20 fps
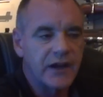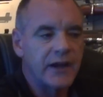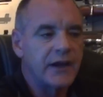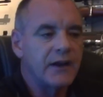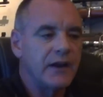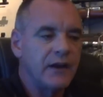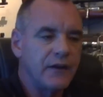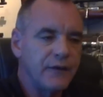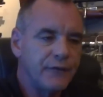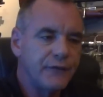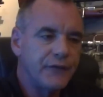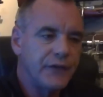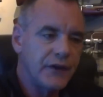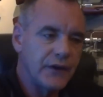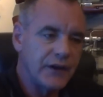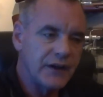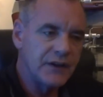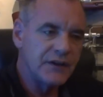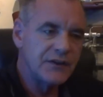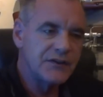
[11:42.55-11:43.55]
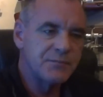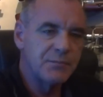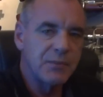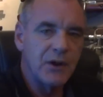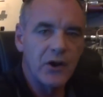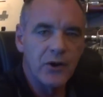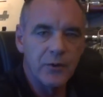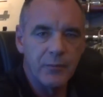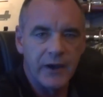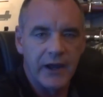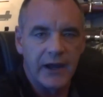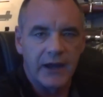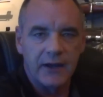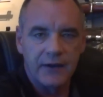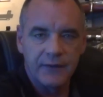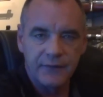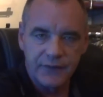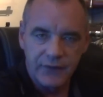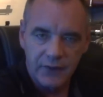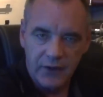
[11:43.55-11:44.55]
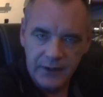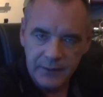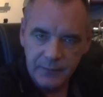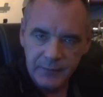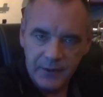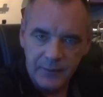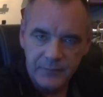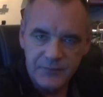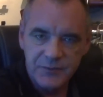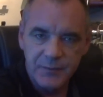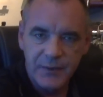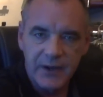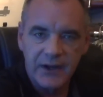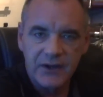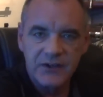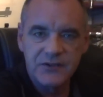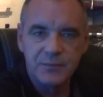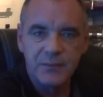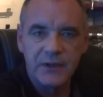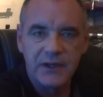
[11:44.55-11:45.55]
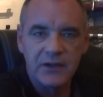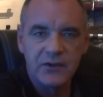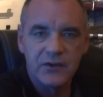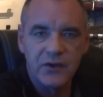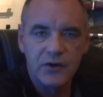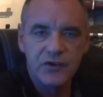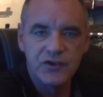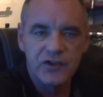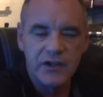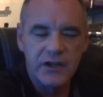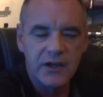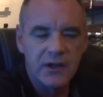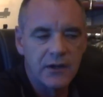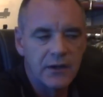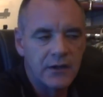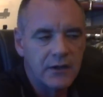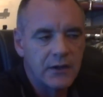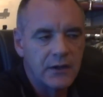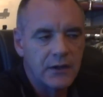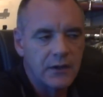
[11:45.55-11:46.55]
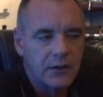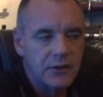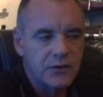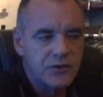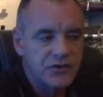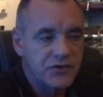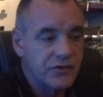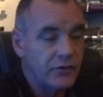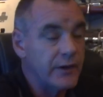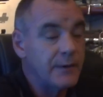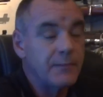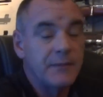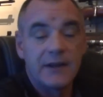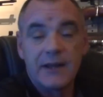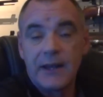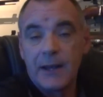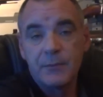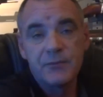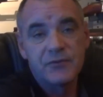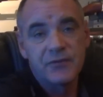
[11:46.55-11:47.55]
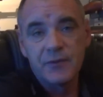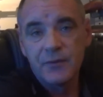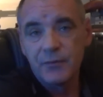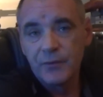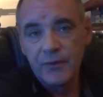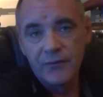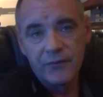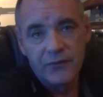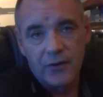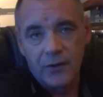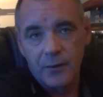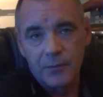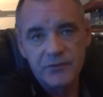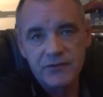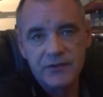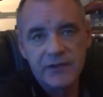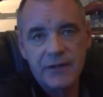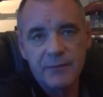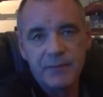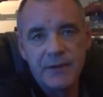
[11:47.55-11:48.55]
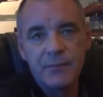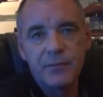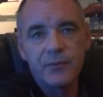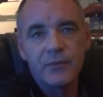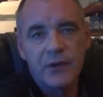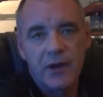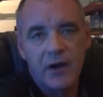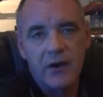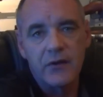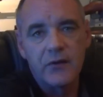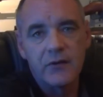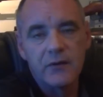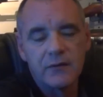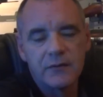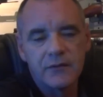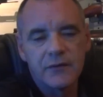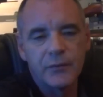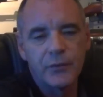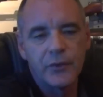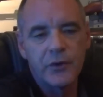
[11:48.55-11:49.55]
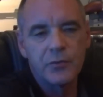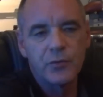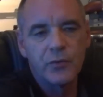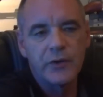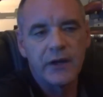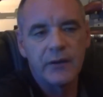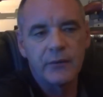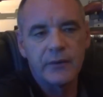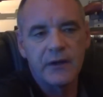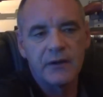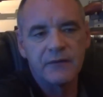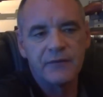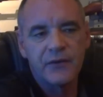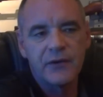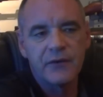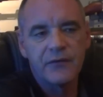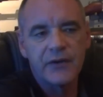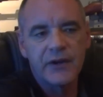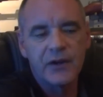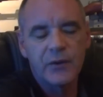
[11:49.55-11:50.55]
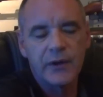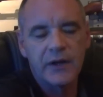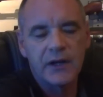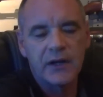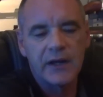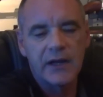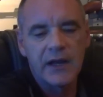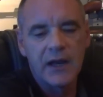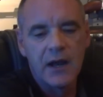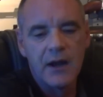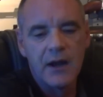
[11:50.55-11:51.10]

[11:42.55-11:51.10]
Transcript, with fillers: And if there is blowback, if the item comes back as being dodgy, scream their names from the rooftops and let people know. The word will get around very, very quickly.